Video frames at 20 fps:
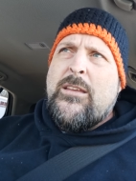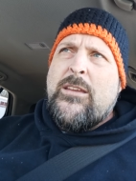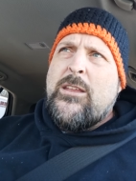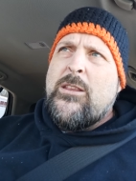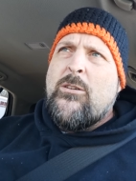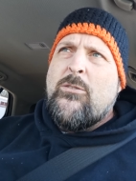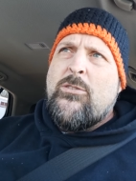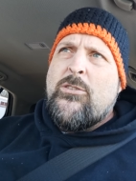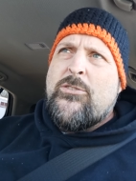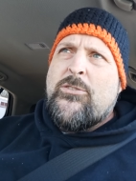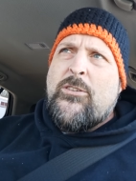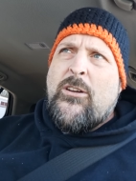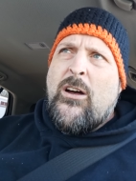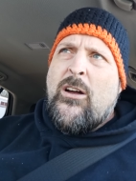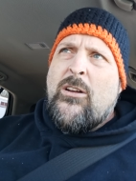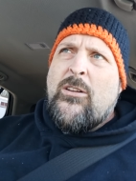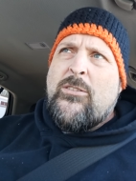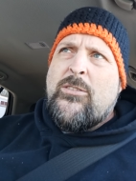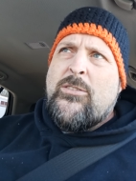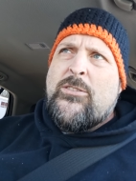You know, this
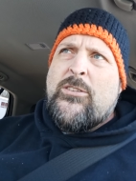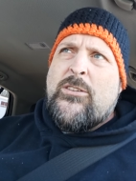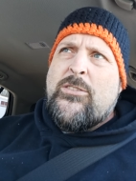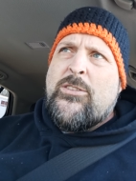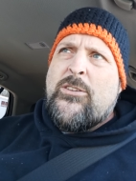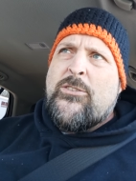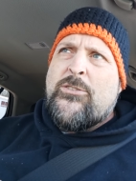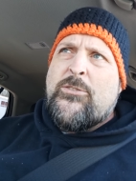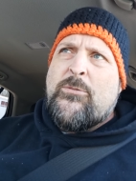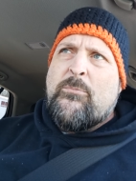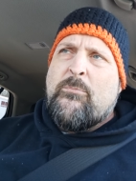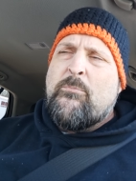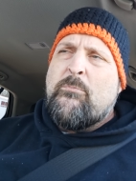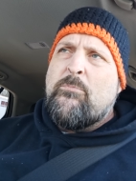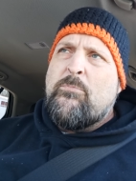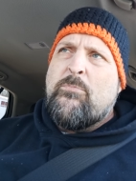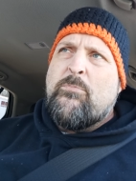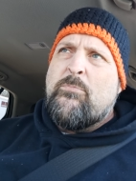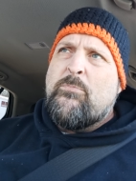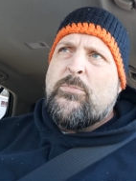uh, th- this
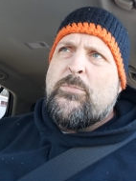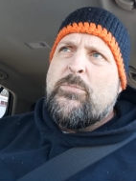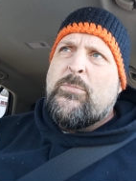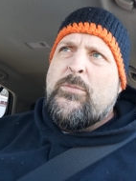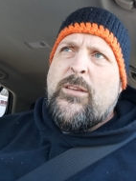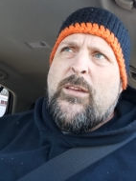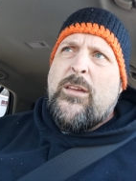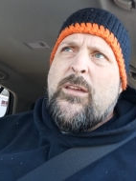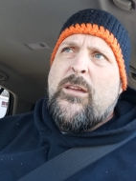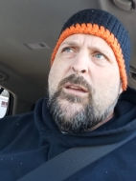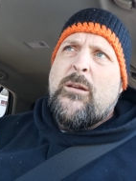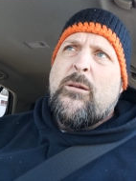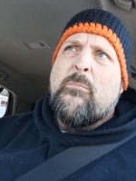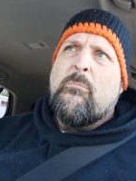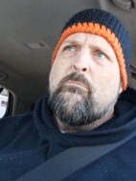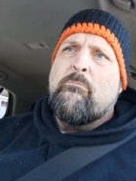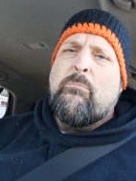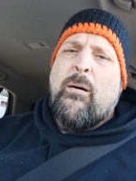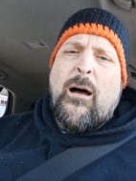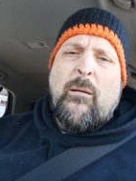
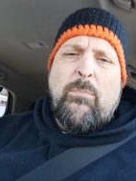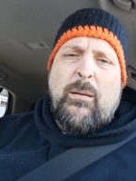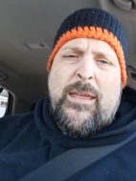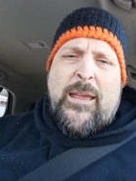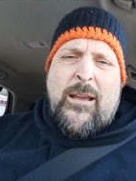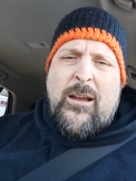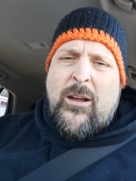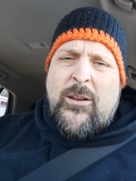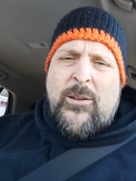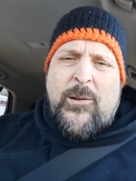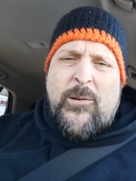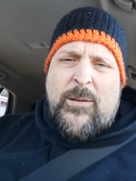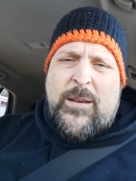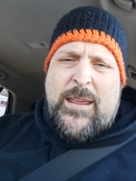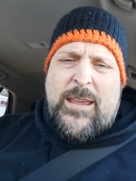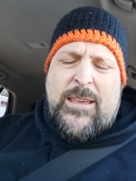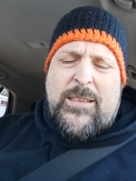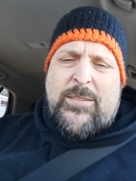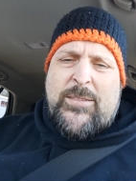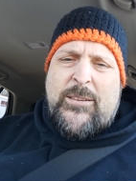bubbling
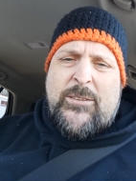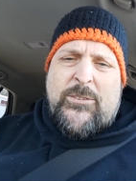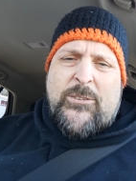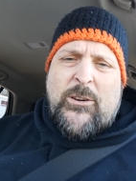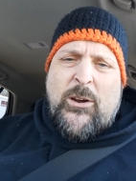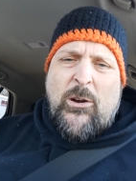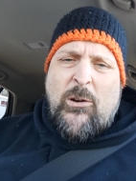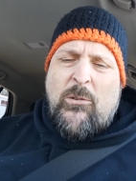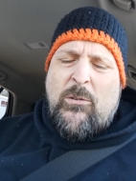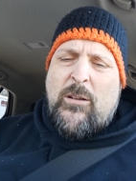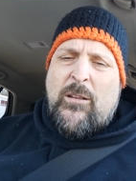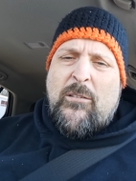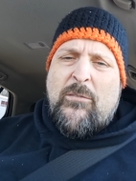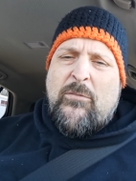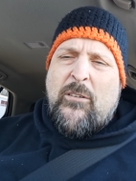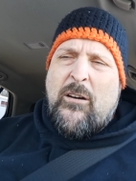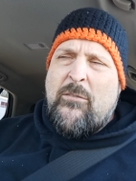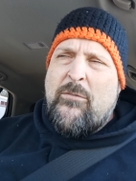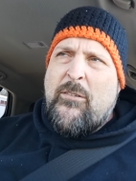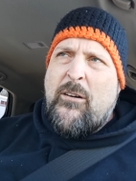underneath this current
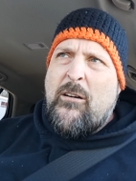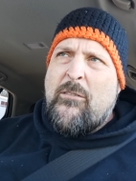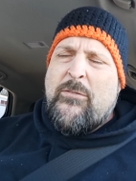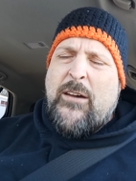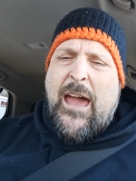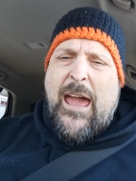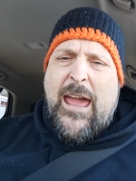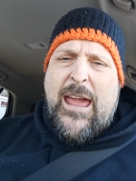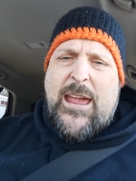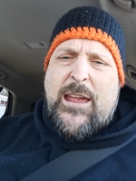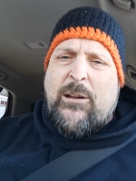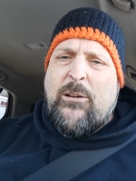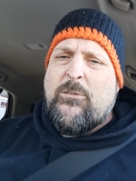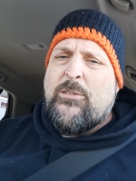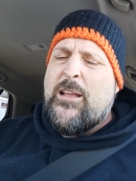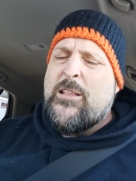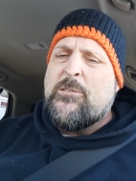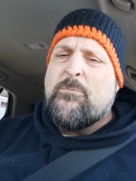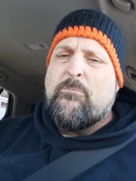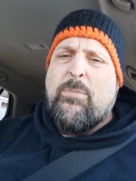of, of, of anger
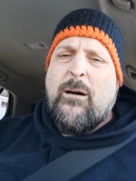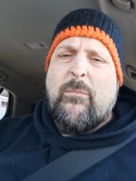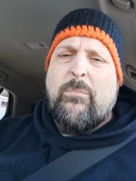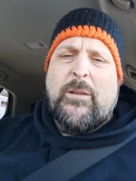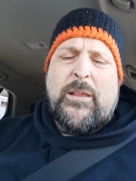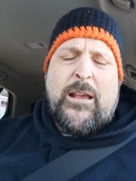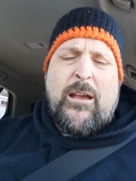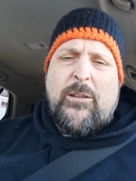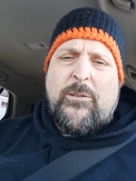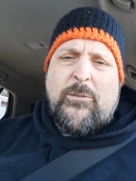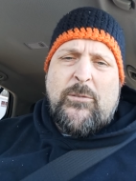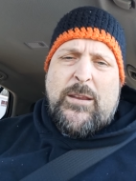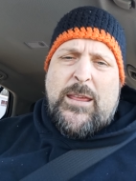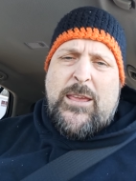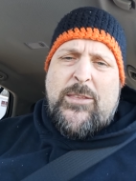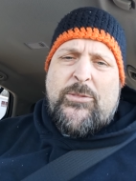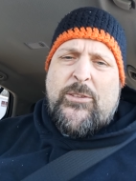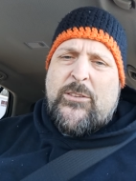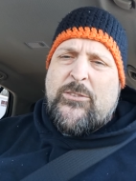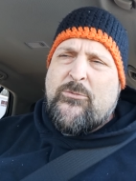that's bubbling
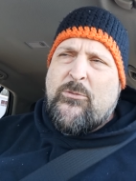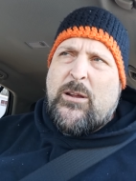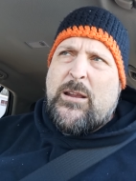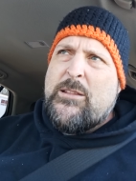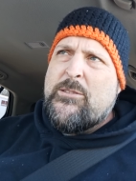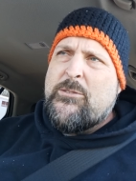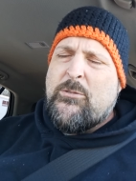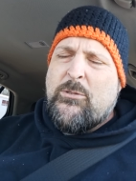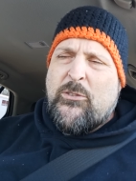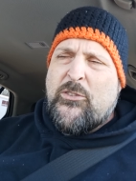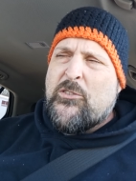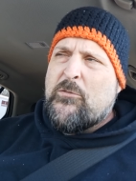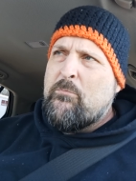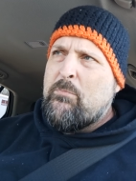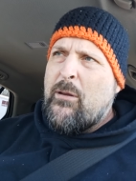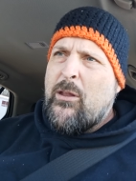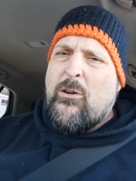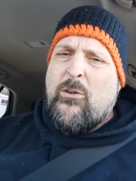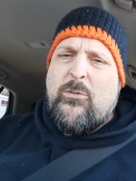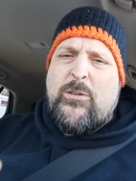underneath that's ready to
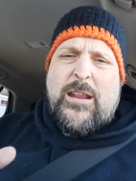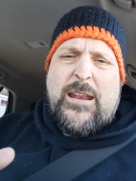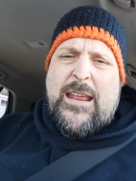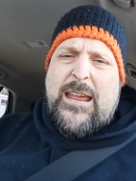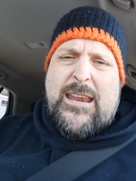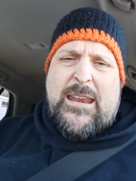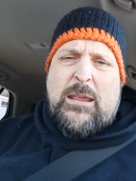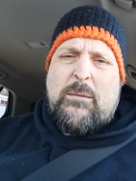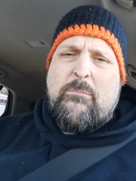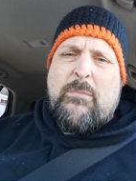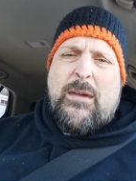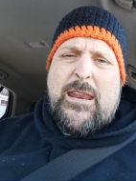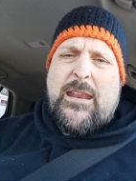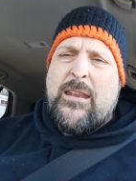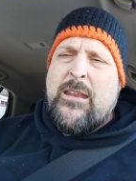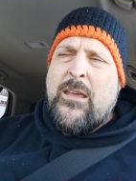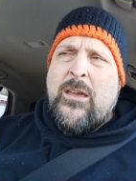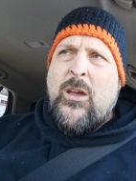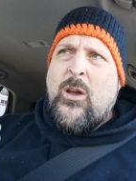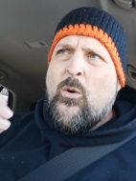explode at any
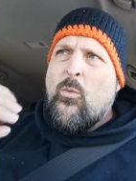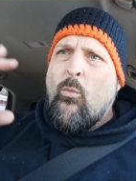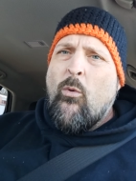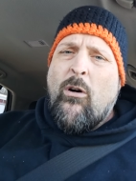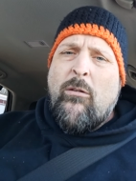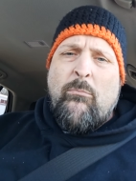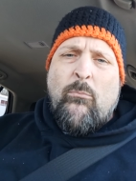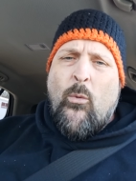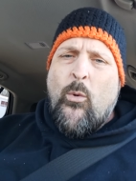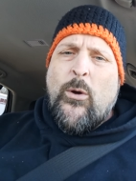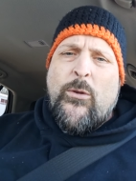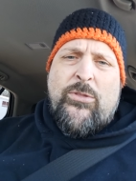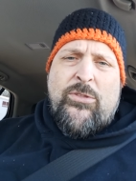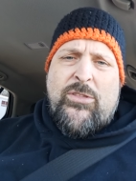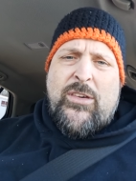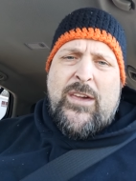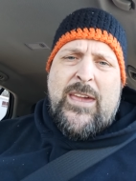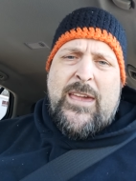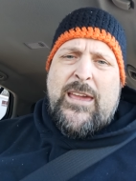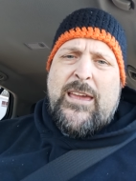minute. One more
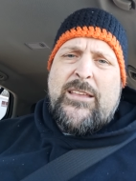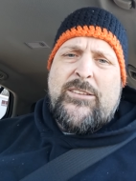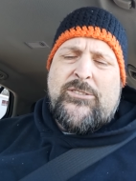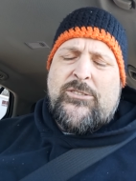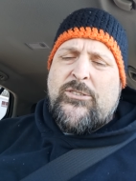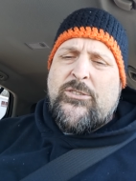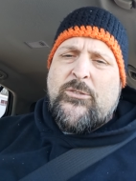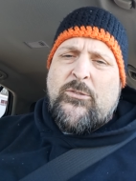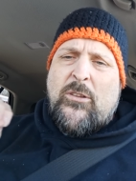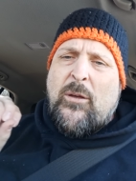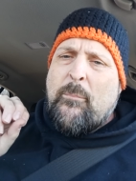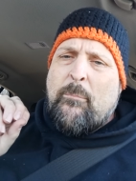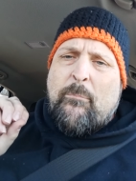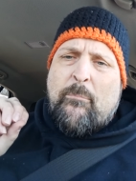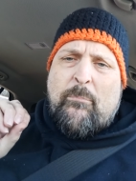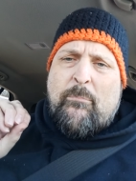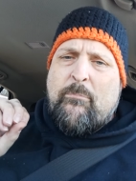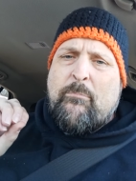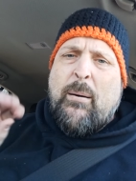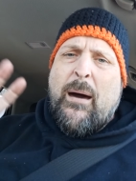thing, it's just going to
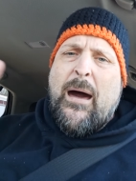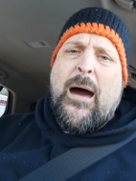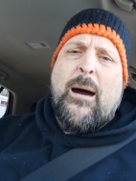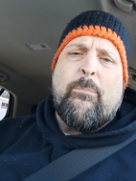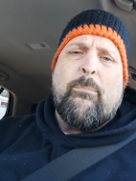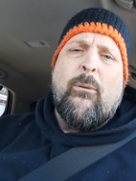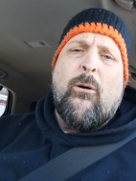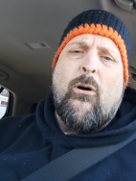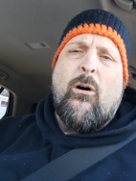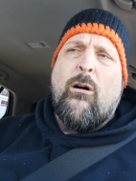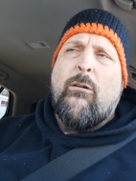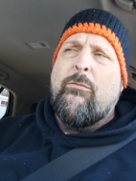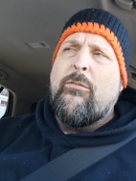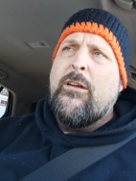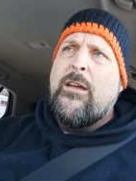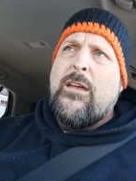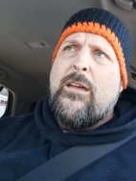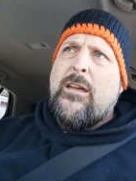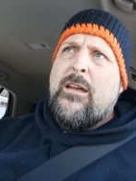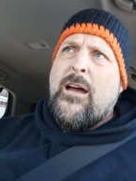pop off.
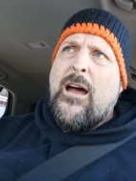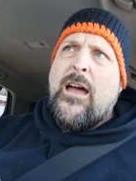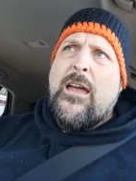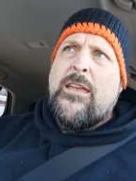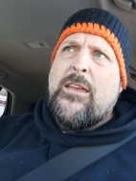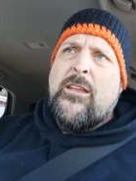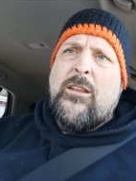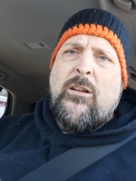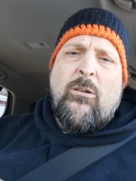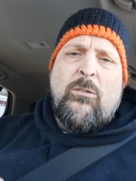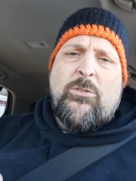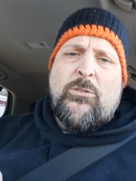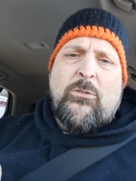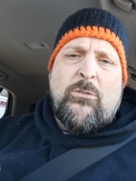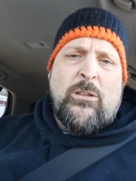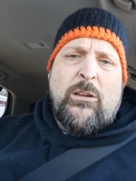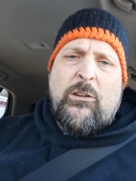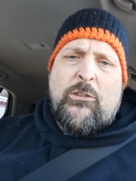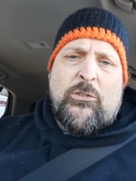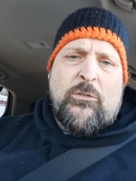Uh, you know, it's
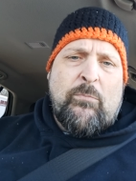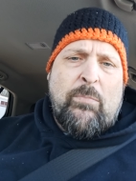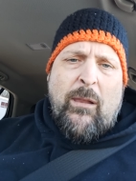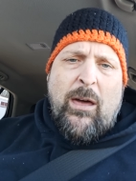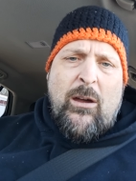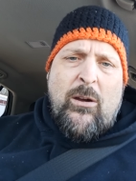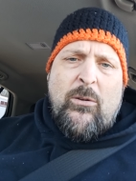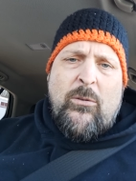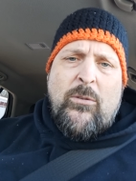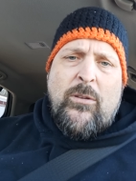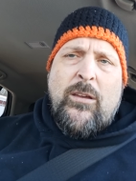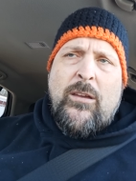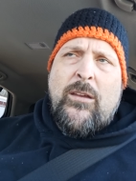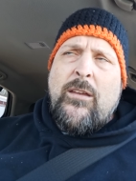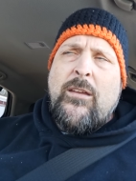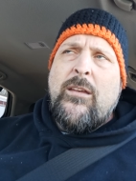going to explode.